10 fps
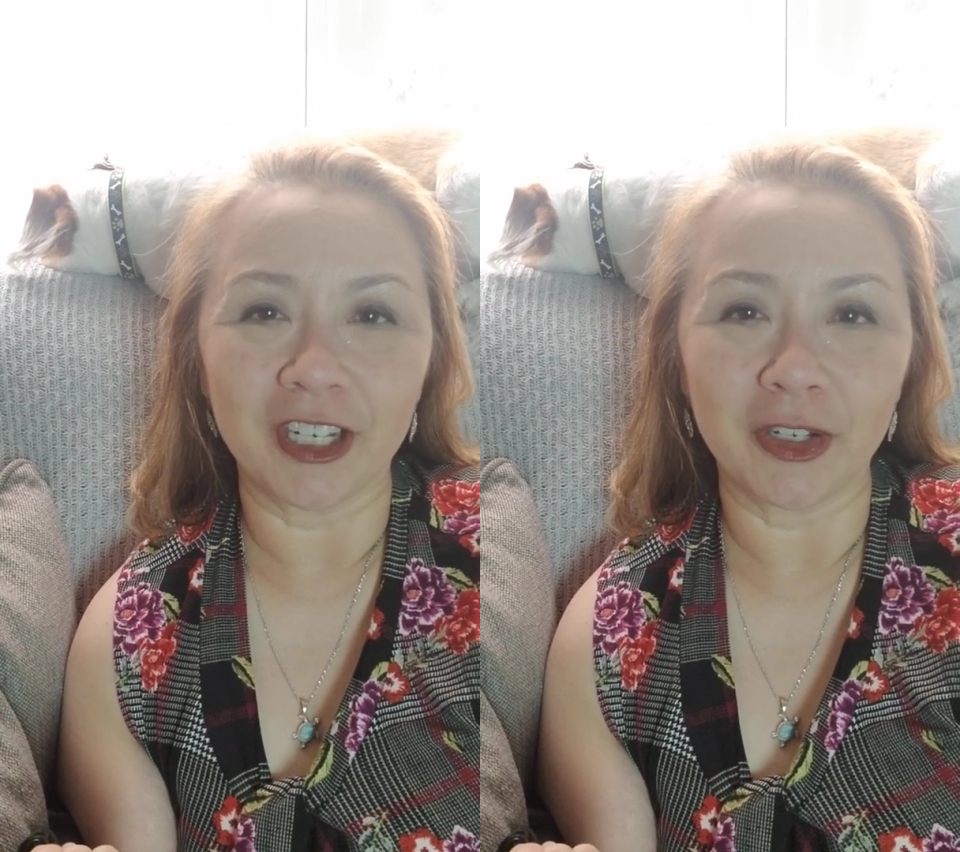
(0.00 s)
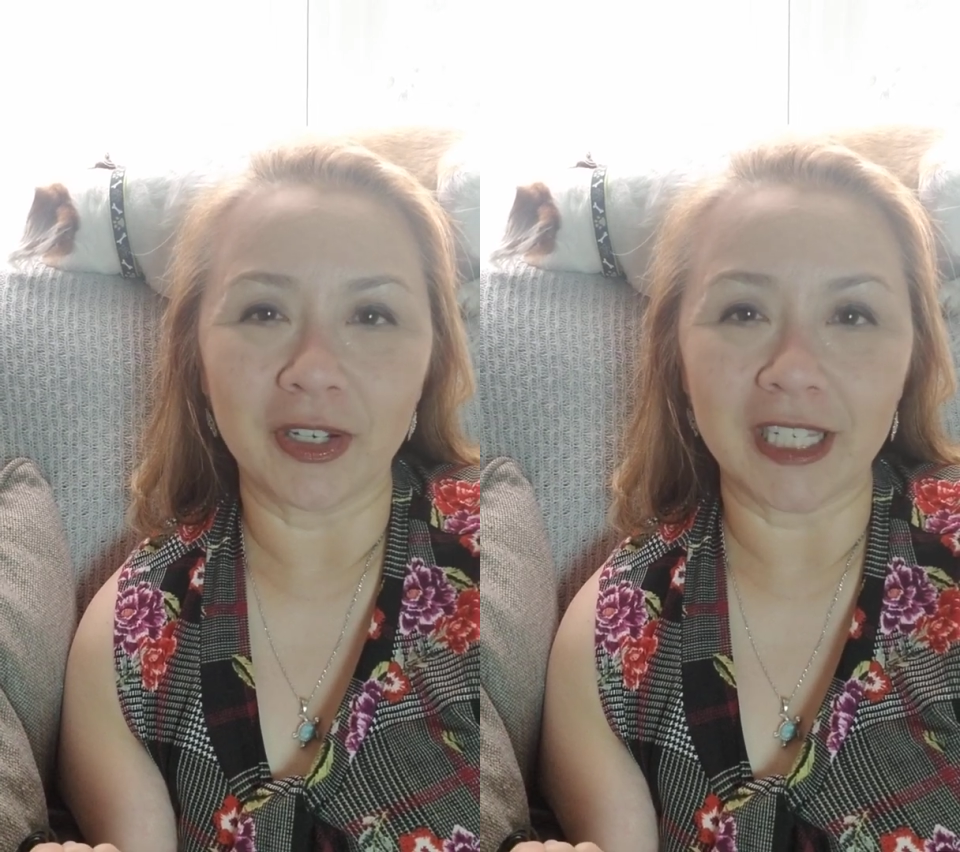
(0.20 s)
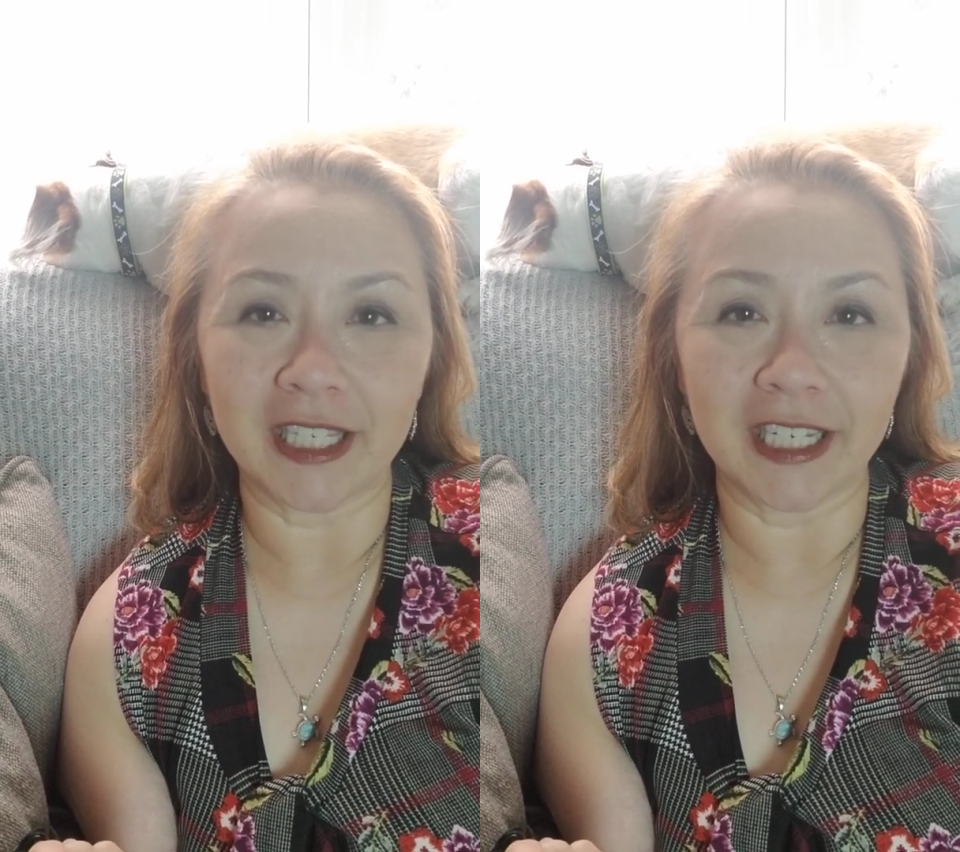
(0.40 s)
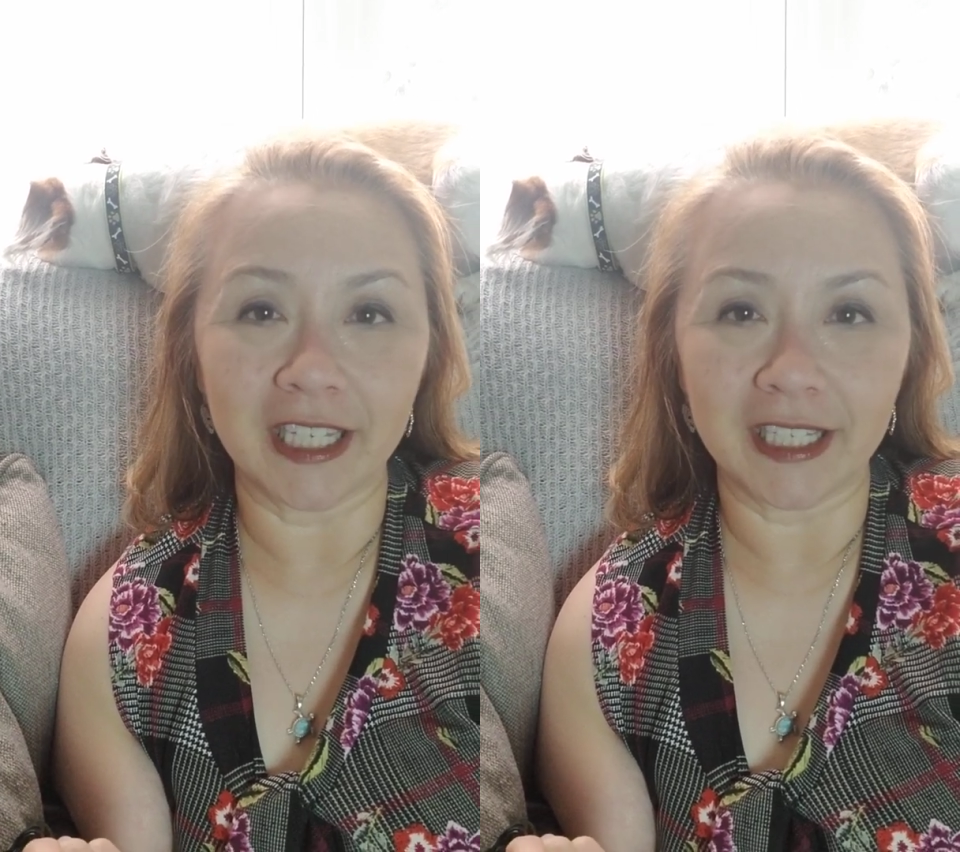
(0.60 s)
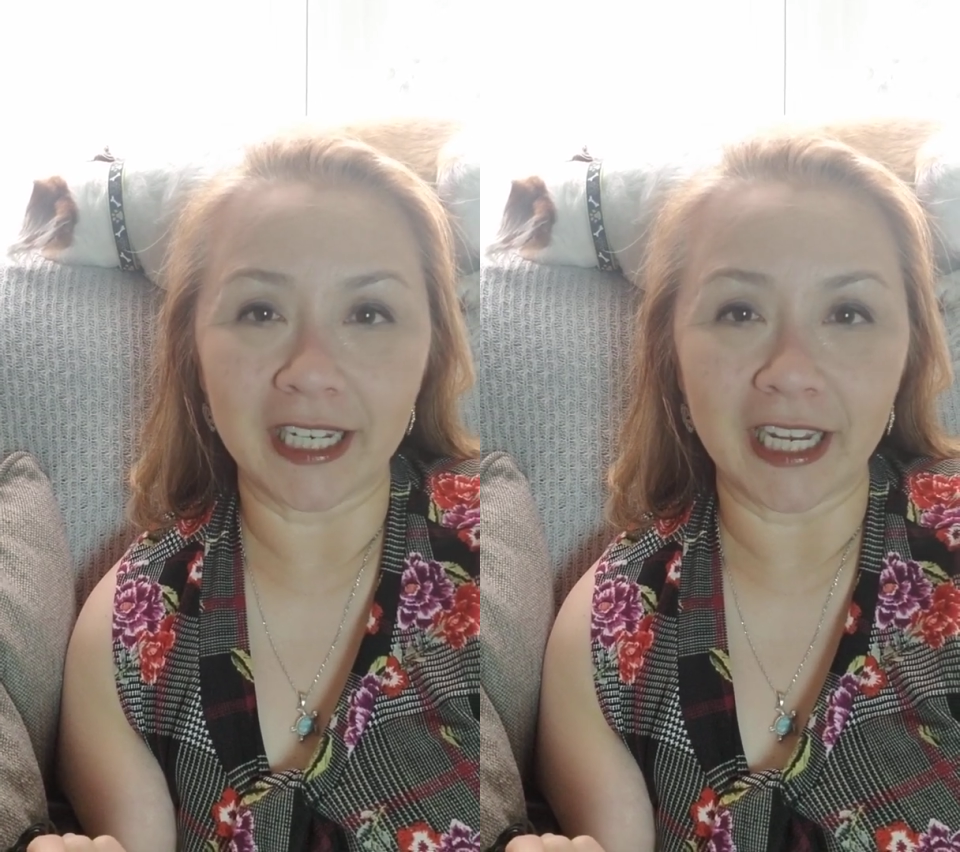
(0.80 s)
You can see
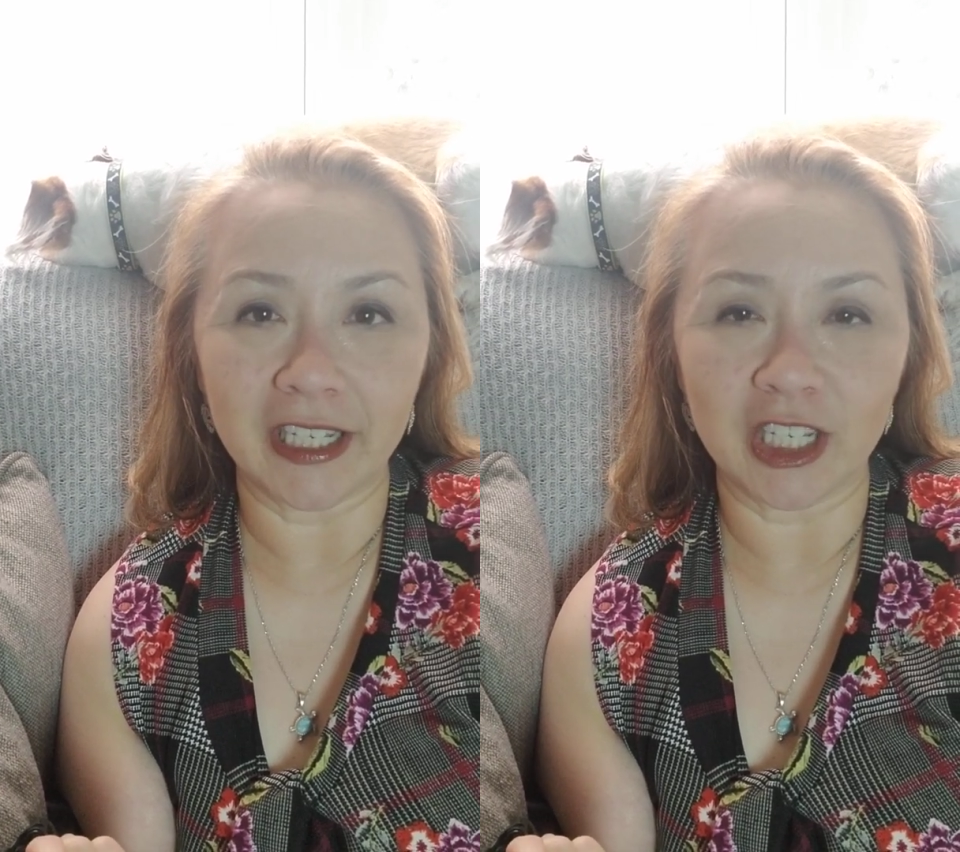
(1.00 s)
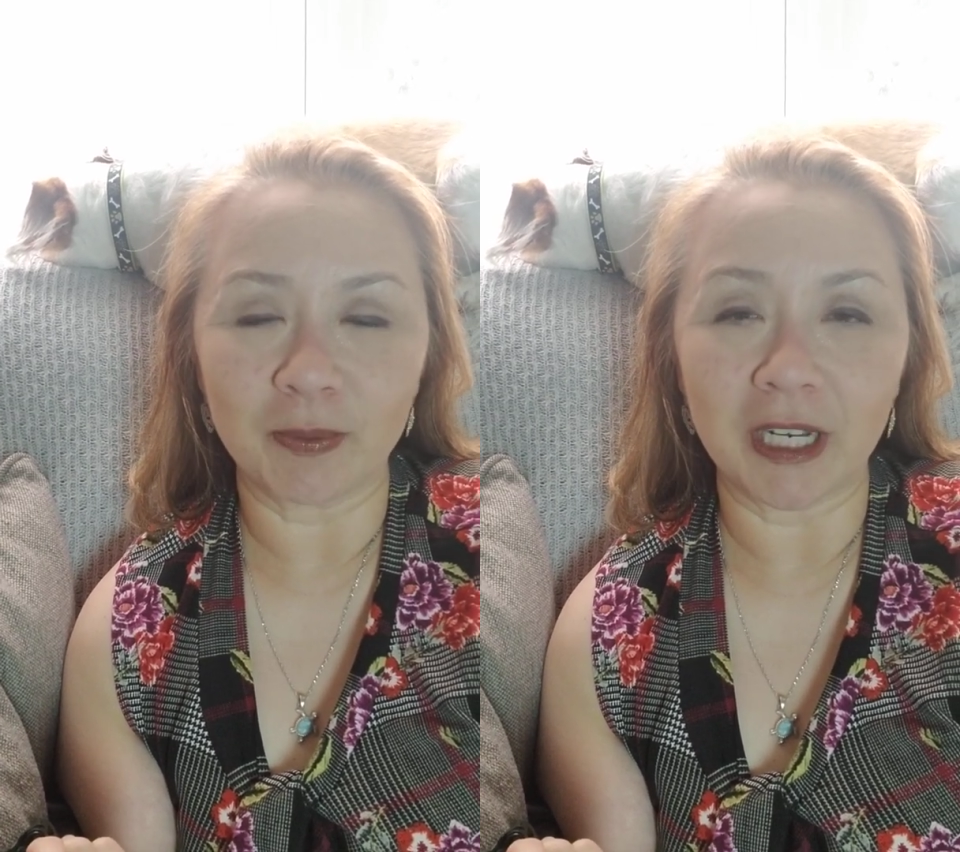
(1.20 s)
this day has just been